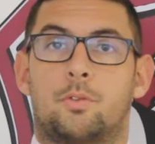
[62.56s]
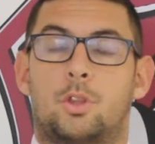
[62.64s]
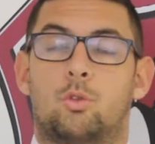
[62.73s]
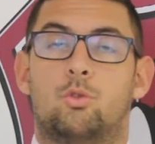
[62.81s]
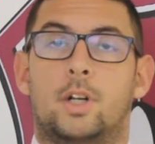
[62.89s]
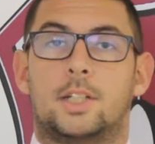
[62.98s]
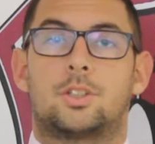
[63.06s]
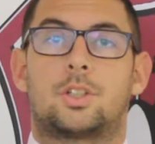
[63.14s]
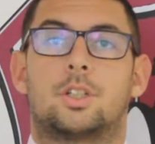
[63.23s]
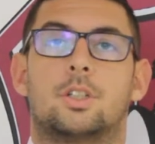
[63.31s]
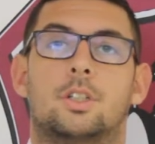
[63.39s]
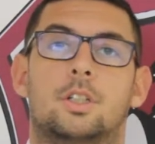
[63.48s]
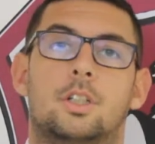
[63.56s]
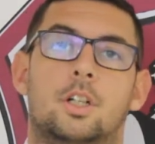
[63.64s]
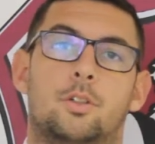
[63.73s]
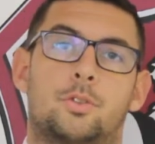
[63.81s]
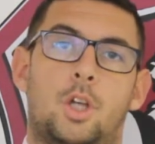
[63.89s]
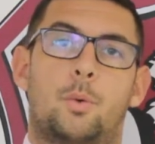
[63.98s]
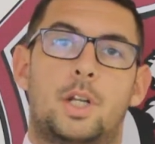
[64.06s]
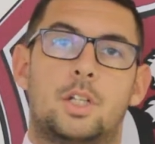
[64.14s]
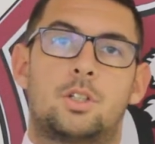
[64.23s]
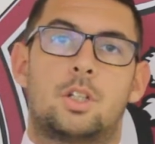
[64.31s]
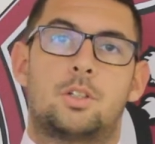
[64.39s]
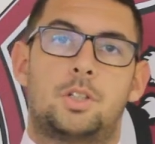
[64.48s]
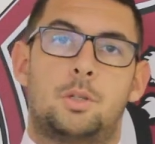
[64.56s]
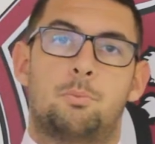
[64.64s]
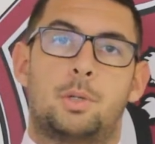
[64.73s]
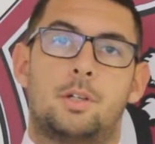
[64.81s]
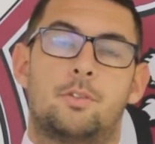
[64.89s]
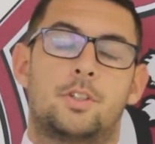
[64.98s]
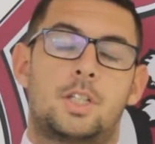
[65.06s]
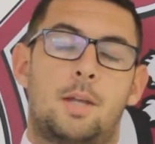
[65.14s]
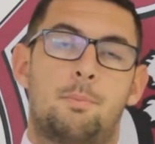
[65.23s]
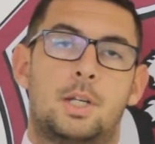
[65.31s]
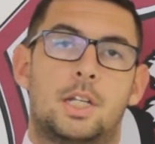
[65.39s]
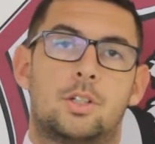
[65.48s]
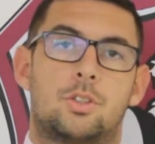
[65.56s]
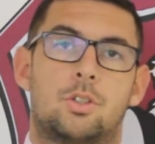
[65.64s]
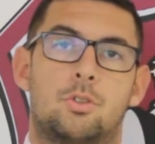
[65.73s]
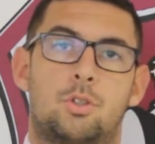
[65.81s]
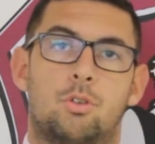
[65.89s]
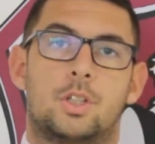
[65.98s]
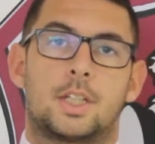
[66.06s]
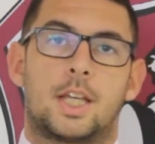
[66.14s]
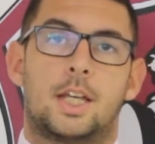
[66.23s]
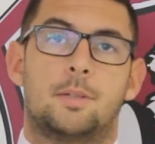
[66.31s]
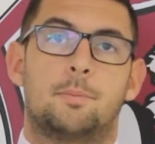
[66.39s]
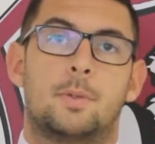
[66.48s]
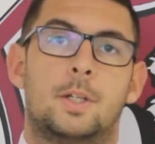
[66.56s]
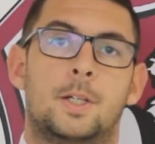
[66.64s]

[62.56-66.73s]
of the risk of going into the sin bin for 10 minutes during the game.